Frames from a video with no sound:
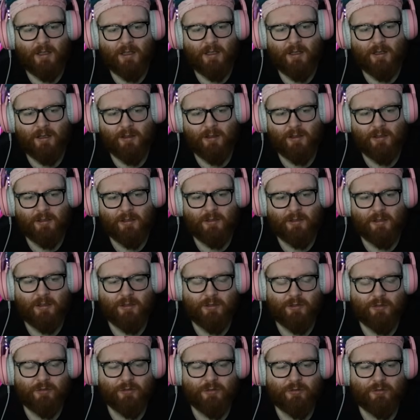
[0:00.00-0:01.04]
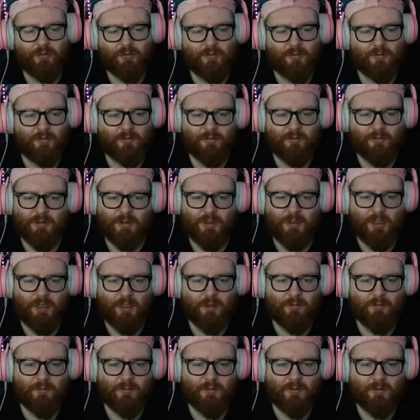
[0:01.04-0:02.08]
And I think, like, just,
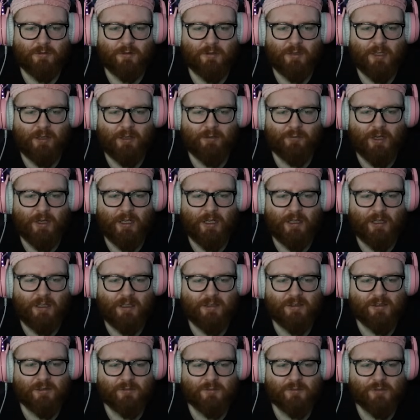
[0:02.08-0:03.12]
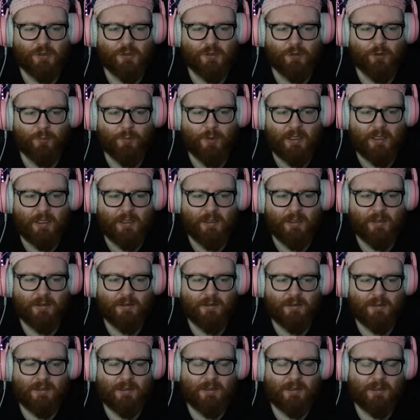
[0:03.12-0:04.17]
it really sums it up here
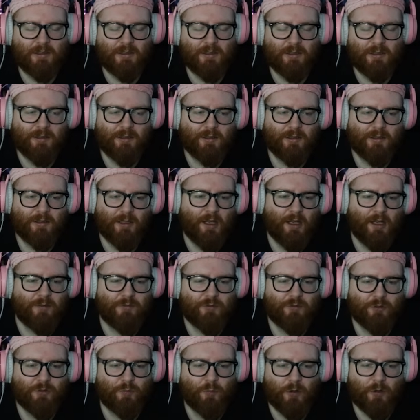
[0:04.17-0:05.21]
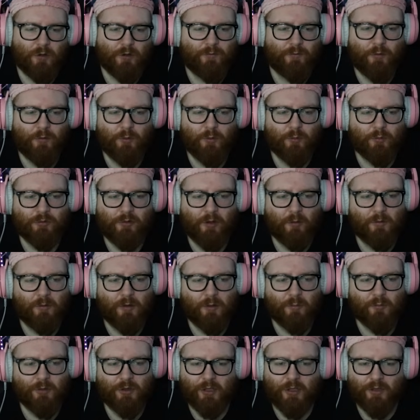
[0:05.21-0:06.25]
of just what the fuck was going
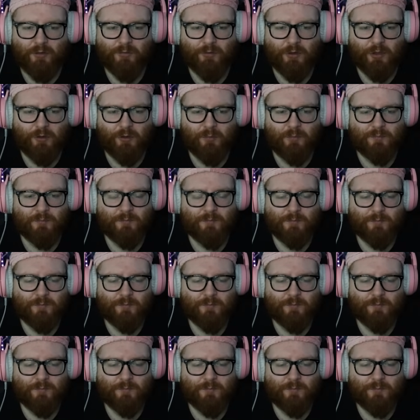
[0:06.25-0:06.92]
on with this film.